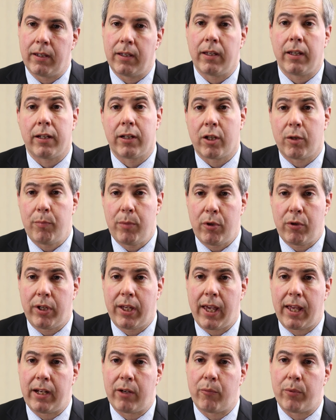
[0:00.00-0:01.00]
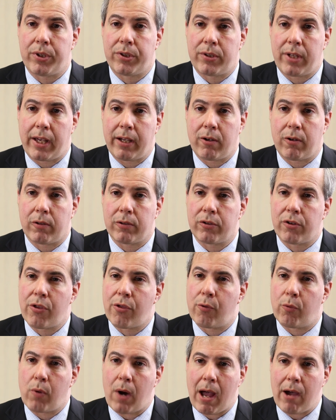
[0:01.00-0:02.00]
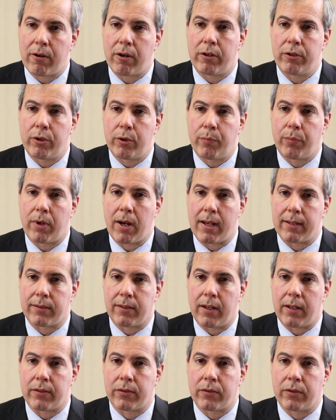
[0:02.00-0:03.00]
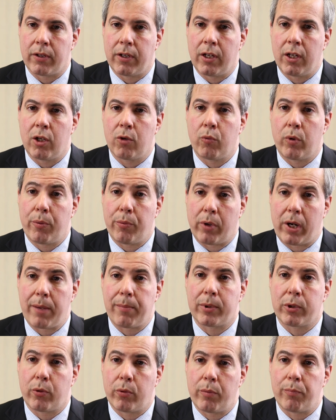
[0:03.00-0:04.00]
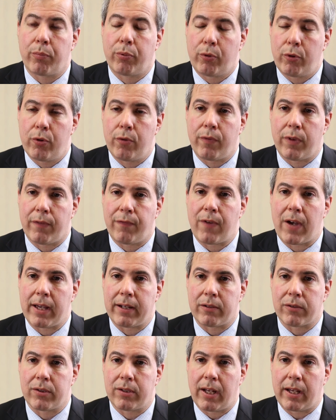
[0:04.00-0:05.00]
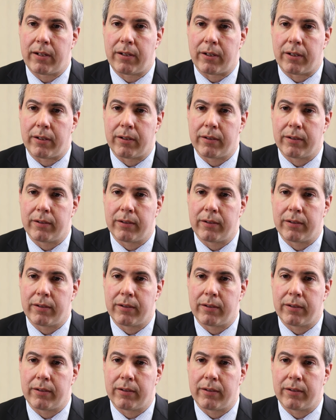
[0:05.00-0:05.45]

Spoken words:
In communicating with stakeholders throughout our due process, we were able to improve the final standard.